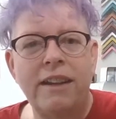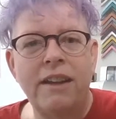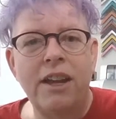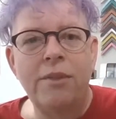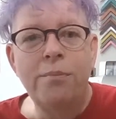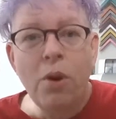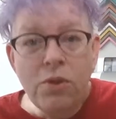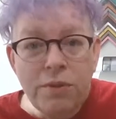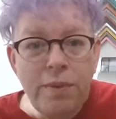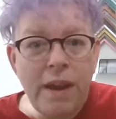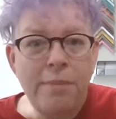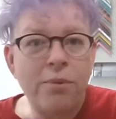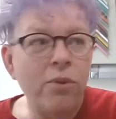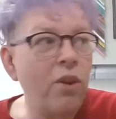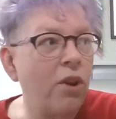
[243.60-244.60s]
Most
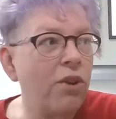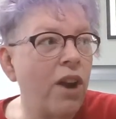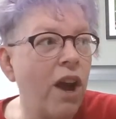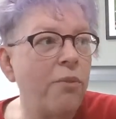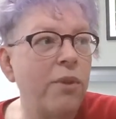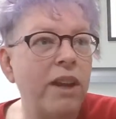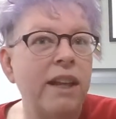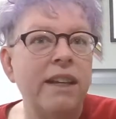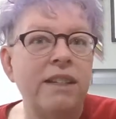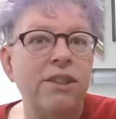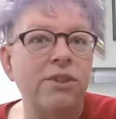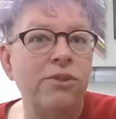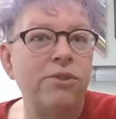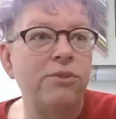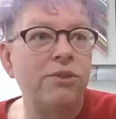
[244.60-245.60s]
people are not willing
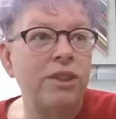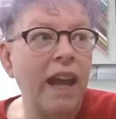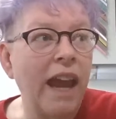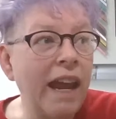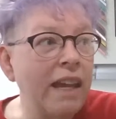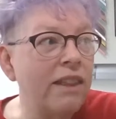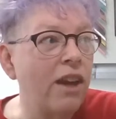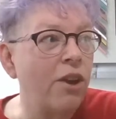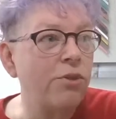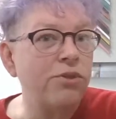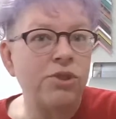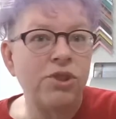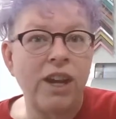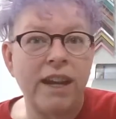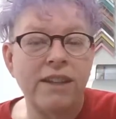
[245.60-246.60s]
to take those
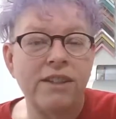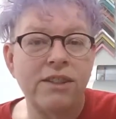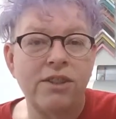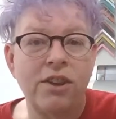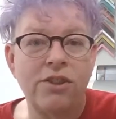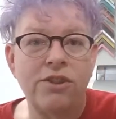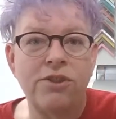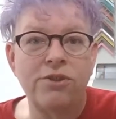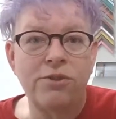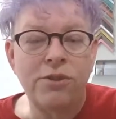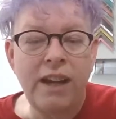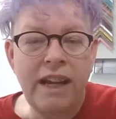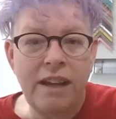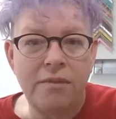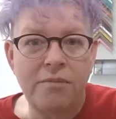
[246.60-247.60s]
chances on their
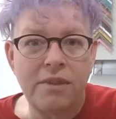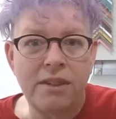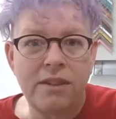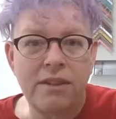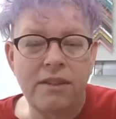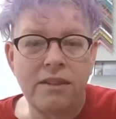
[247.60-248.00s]
dreams.